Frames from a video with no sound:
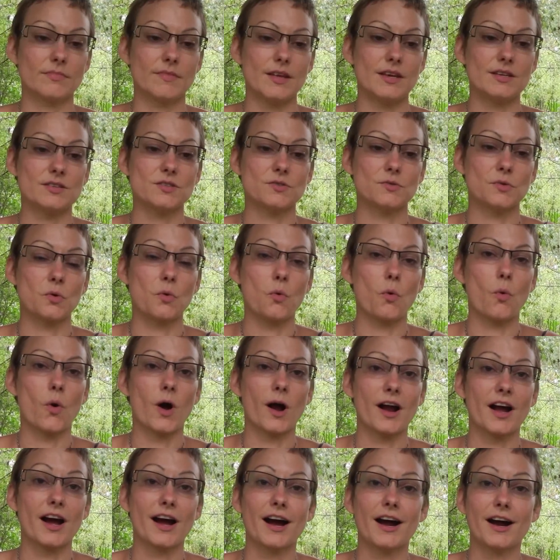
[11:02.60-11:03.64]
This one,
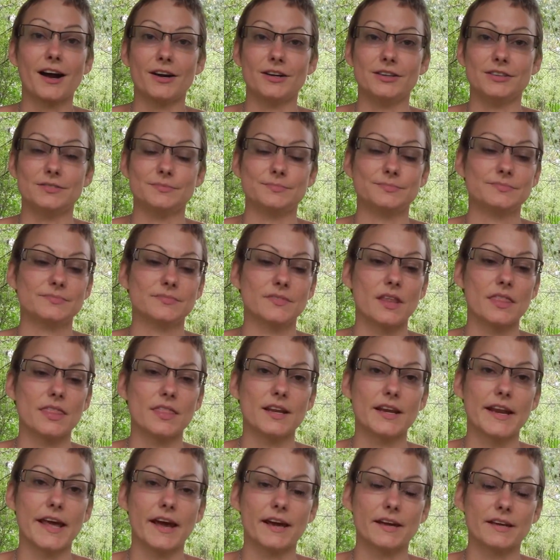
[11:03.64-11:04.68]
wakar, the
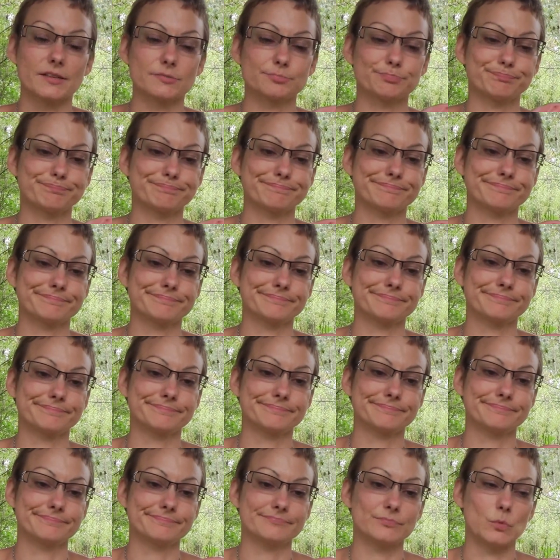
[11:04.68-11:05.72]
neck.
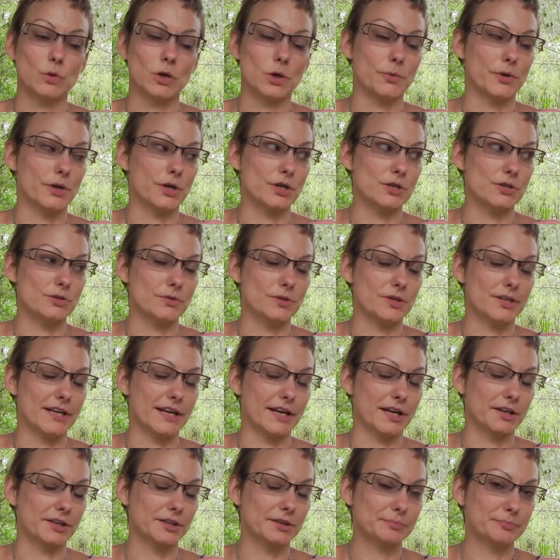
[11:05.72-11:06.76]
What are we going to do with the
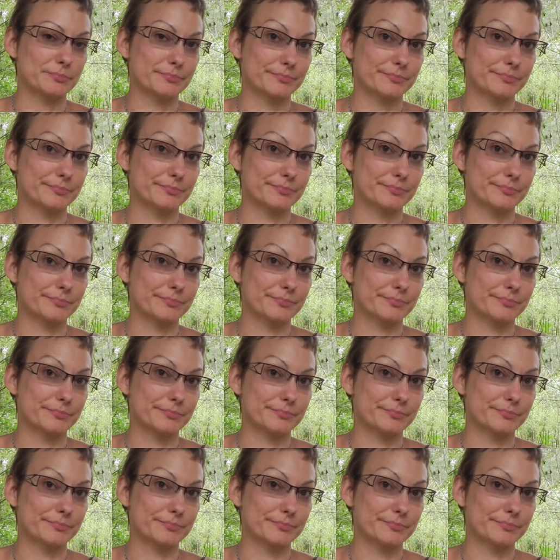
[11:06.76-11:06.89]
neck?